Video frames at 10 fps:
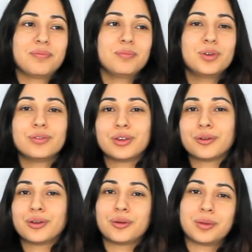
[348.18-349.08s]
moving
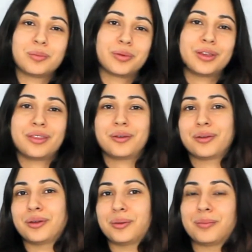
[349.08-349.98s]
room and breathing
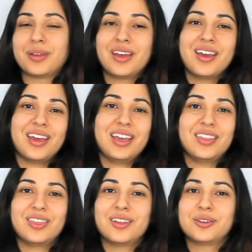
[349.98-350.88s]
room
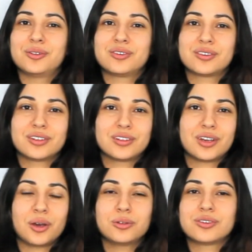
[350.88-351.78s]
in those
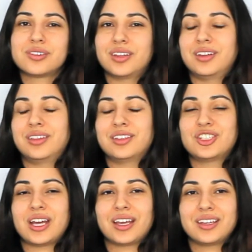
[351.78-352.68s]
coats and in the
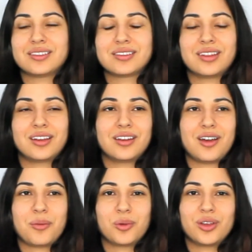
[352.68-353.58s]
jackets that
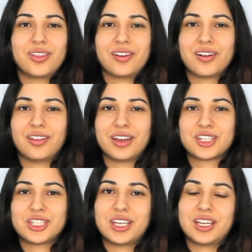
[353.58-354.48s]
were in the
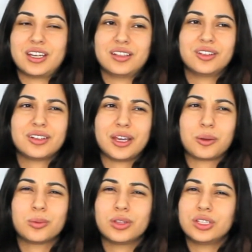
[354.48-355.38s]
collection. It looked like
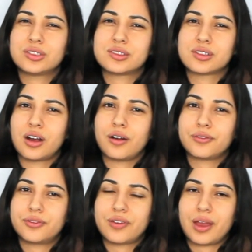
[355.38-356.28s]
really
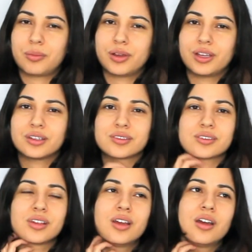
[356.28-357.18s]
soft
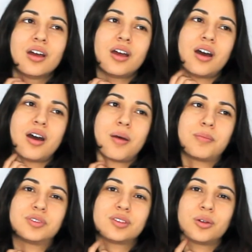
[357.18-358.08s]
fabrics.
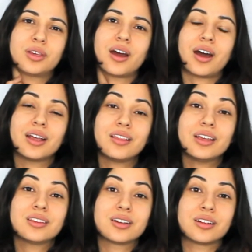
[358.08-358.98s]
So yeah, I
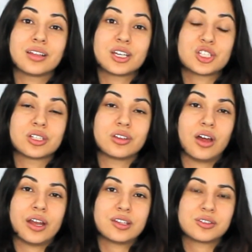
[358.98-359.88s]
like the collection a
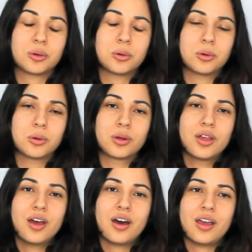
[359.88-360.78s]
lot as a whole,
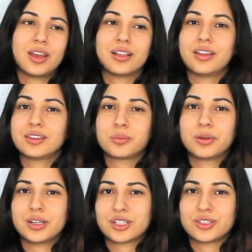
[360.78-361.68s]
and I like the
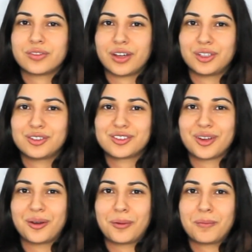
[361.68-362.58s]
production value.
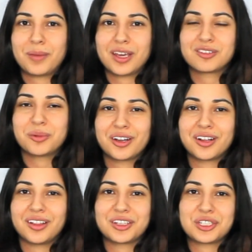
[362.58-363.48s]
So Max
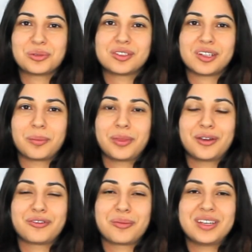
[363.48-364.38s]
collection was up
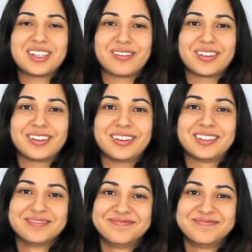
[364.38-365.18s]
there for me, definitely.